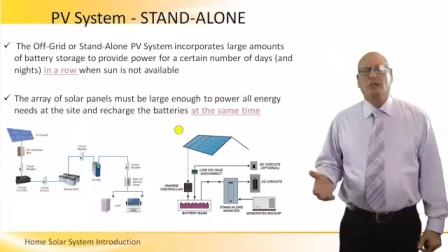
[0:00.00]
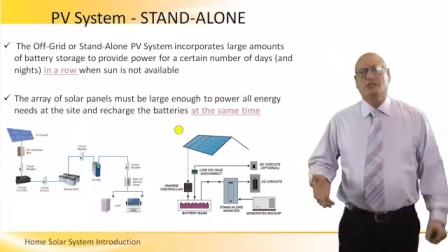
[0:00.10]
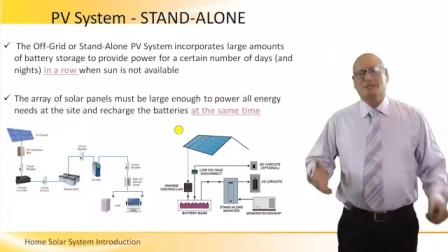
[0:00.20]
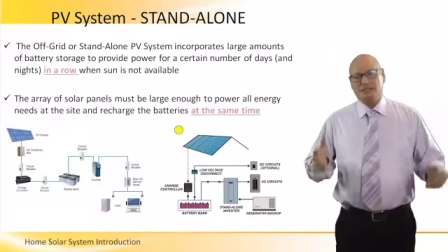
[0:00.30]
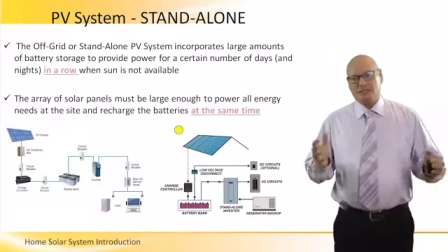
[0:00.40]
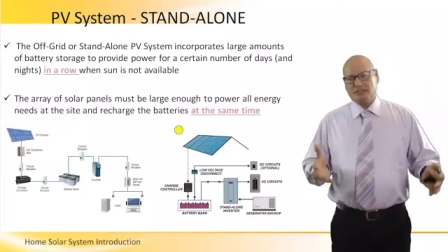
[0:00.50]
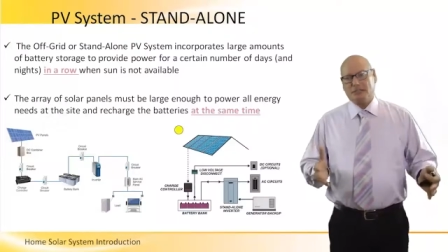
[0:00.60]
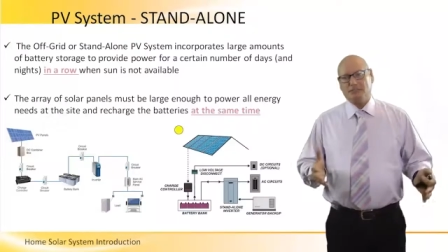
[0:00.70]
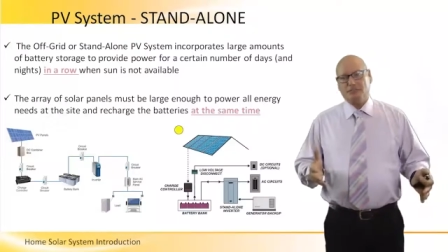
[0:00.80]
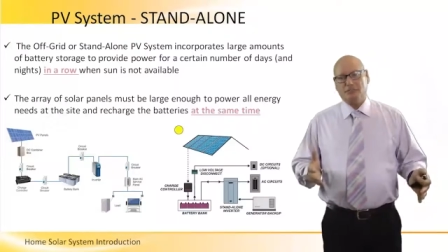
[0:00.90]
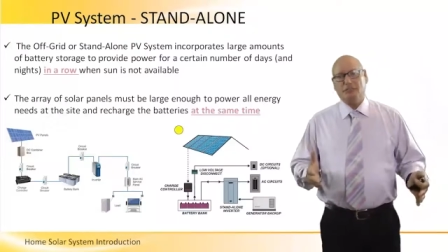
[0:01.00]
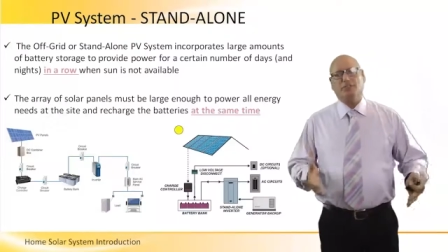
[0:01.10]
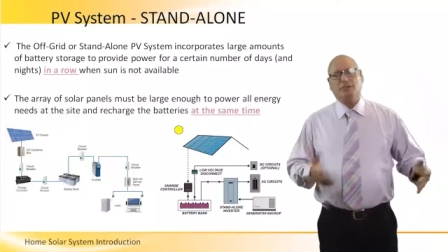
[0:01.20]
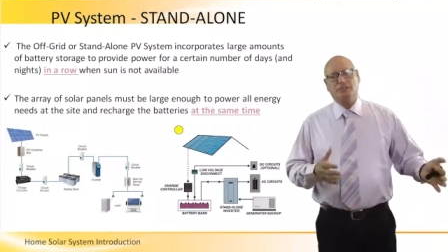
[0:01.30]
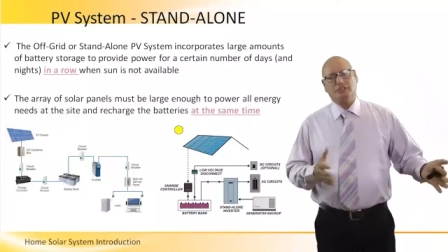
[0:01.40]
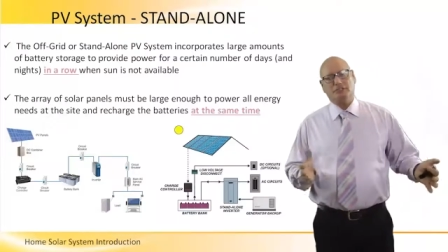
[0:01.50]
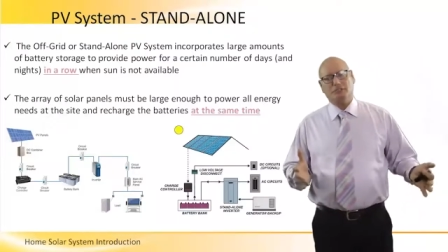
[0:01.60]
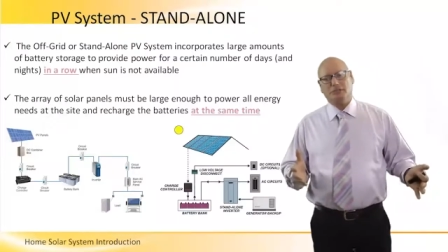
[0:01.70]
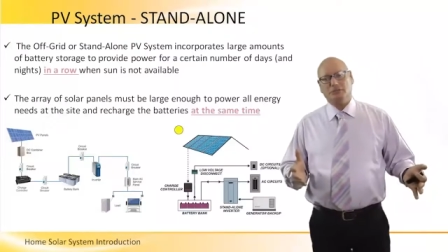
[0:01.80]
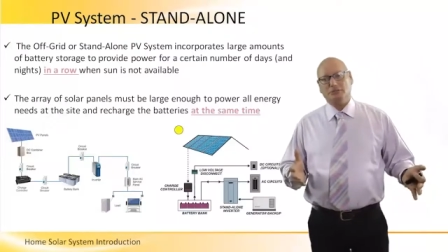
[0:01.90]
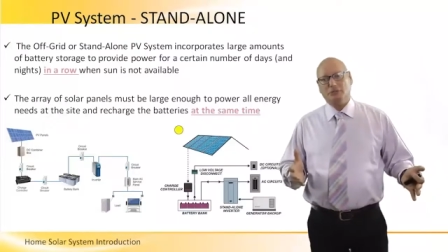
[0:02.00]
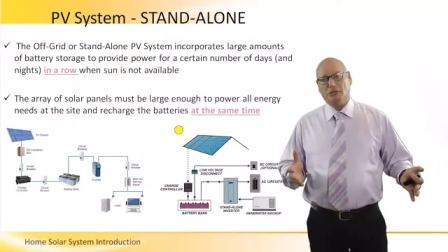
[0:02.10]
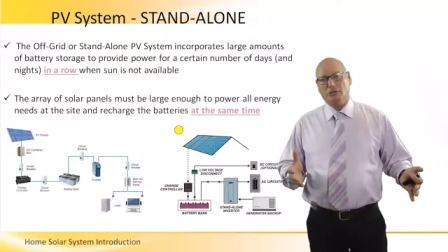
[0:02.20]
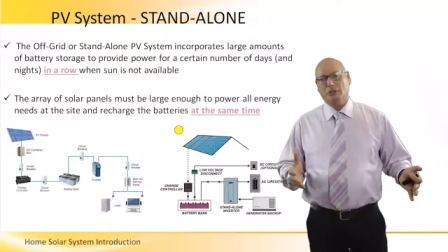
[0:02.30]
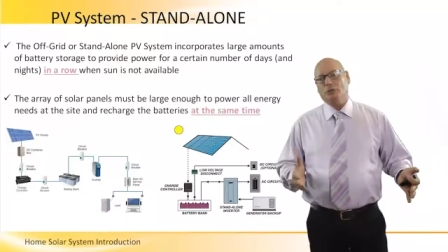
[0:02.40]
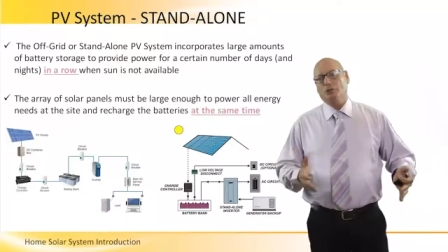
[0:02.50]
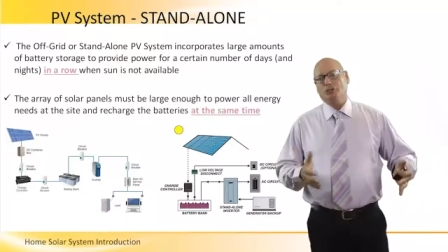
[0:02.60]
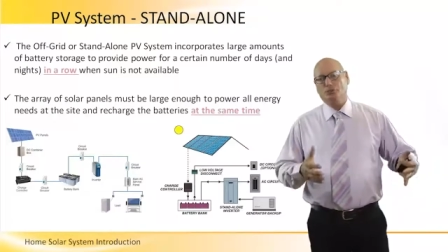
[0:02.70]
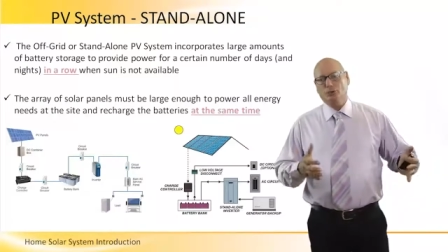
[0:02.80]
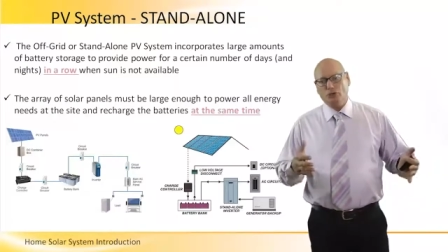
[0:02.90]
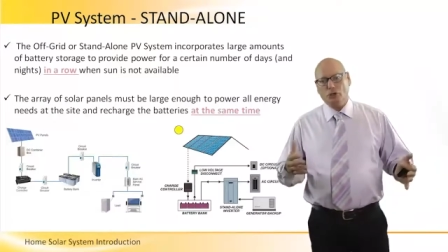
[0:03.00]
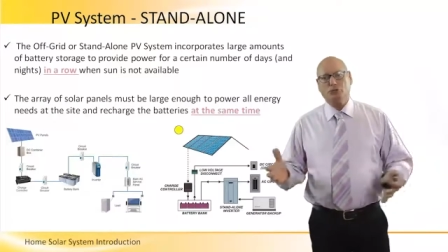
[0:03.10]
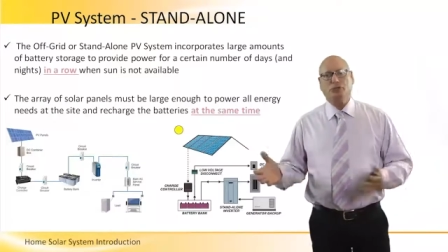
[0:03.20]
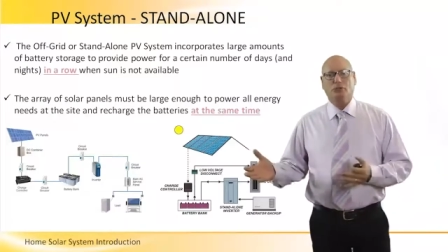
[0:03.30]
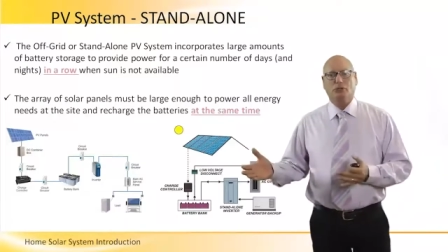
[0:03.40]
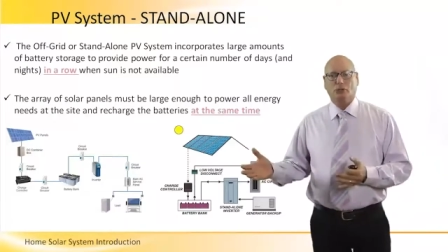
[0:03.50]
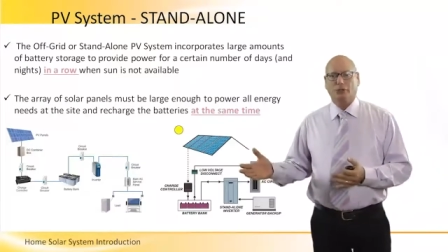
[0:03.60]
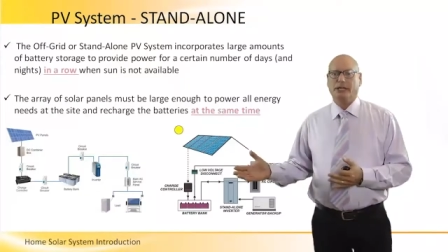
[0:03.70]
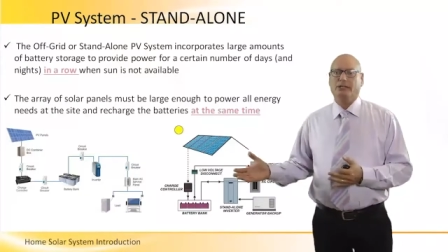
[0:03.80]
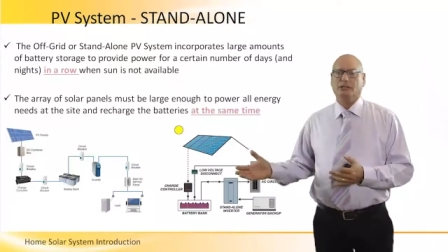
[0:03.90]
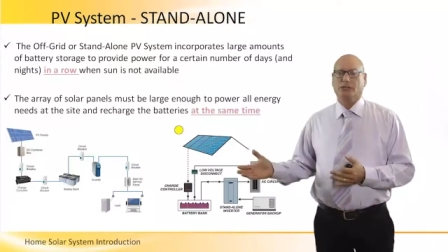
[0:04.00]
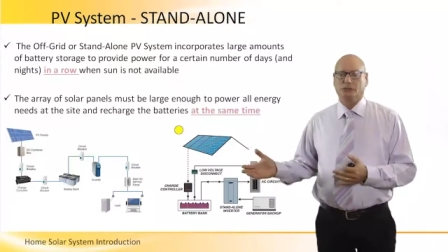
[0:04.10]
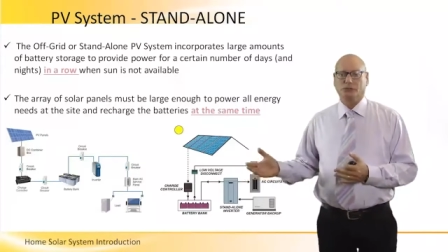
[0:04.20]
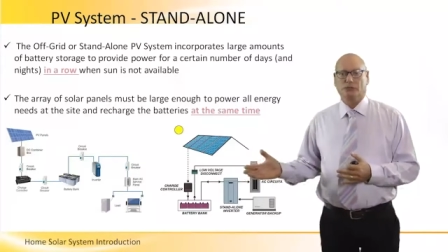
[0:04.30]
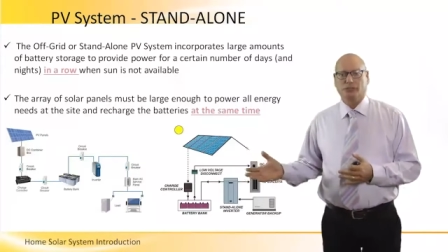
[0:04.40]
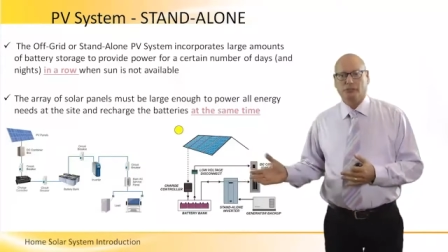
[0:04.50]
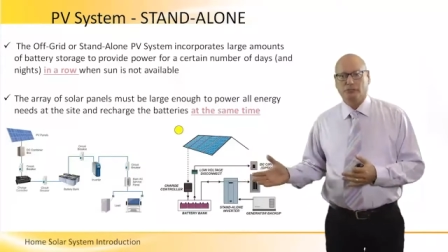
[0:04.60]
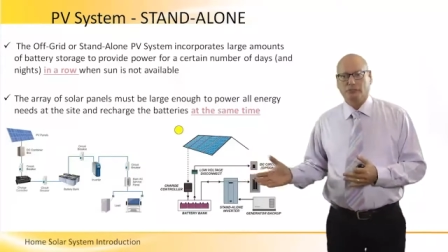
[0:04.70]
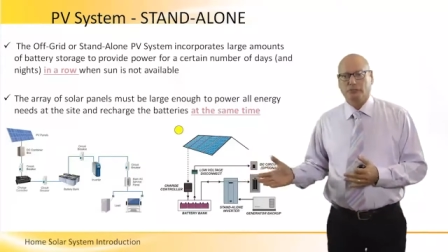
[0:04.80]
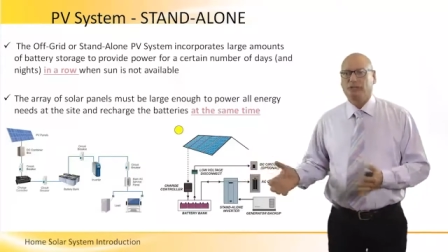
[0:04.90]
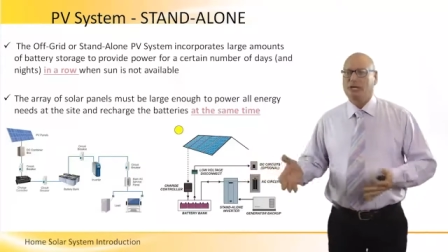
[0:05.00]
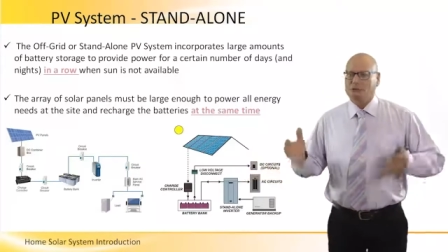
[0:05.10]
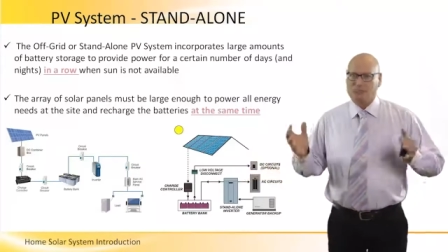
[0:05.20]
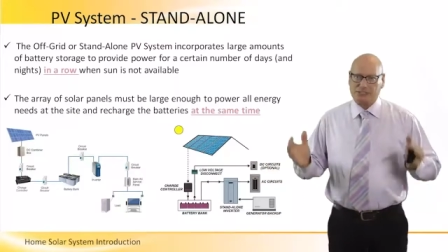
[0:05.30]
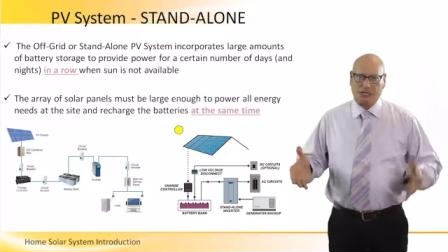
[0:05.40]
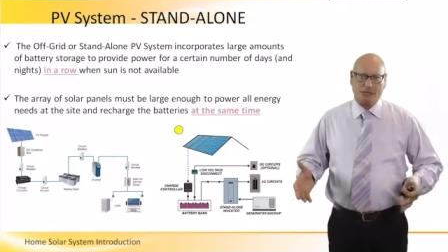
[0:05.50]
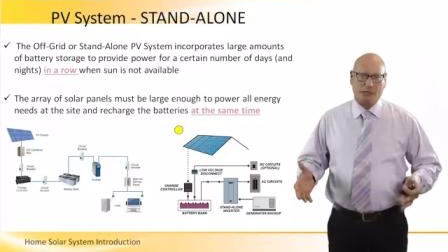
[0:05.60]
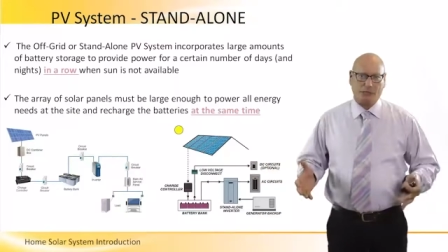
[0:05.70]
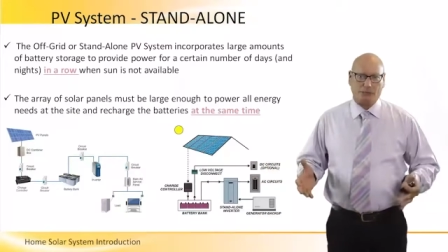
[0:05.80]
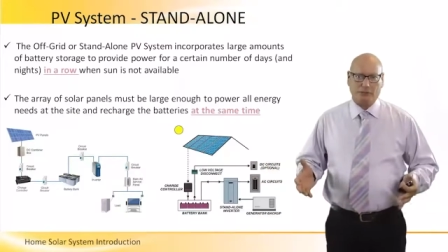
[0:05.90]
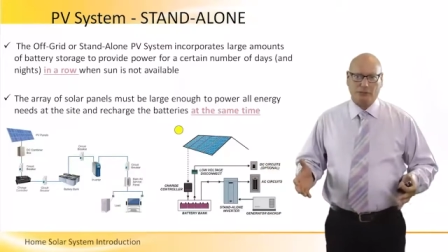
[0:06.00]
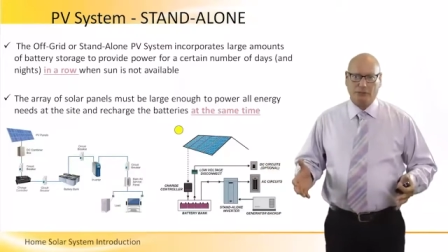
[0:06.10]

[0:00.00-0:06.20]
systems, PV systems, which do not connect to the grid. They are standalone.